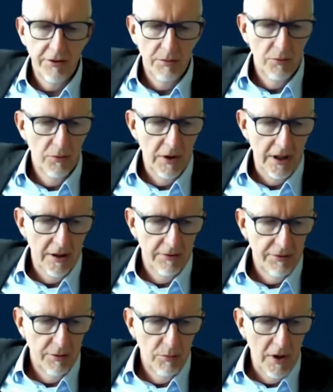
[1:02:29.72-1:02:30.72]

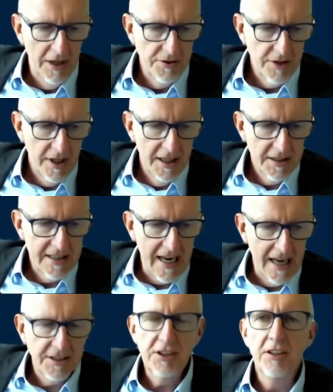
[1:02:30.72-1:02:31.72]
from Andrea's
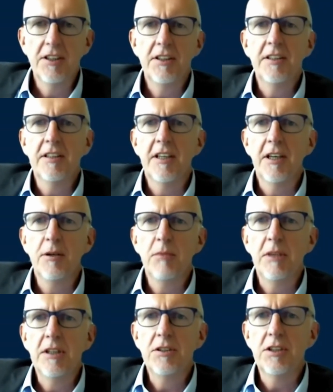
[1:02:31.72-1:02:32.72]
excellent
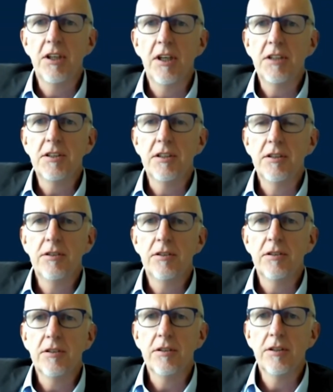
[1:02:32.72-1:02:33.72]
insights
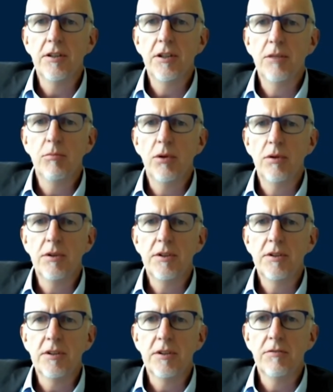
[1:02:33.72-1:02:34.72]
into the
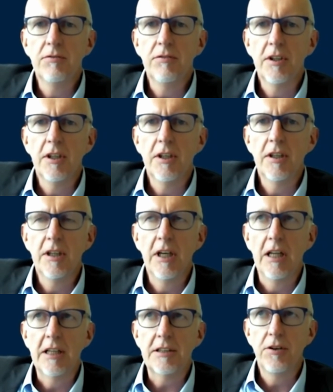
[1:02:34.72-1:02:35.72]
importance of
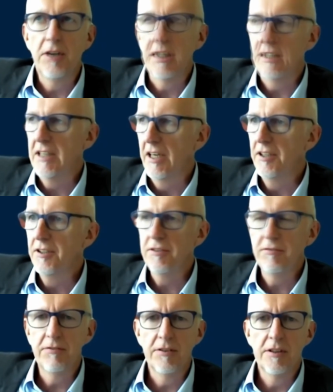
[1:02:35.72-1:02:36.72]
electronic
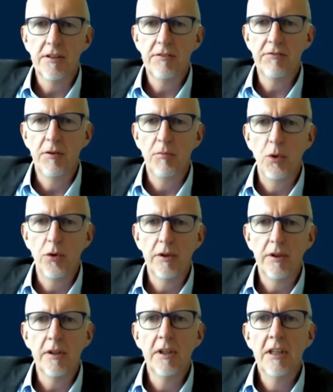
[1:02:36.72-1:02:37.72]
data for
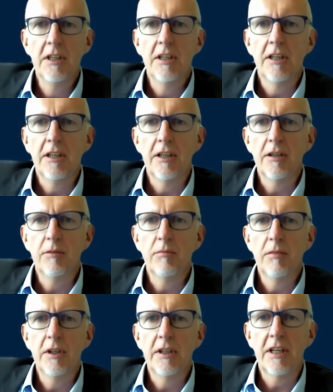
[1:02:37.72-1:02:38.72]
border
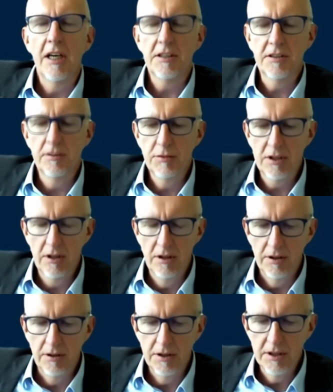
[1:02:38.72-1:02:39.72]
and customs
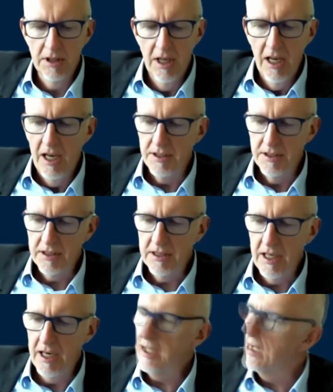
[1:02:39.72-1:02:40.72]
clearance, and
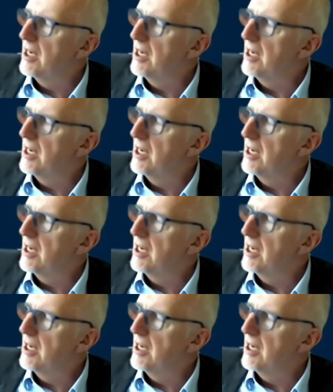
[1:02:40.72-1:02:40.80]
just take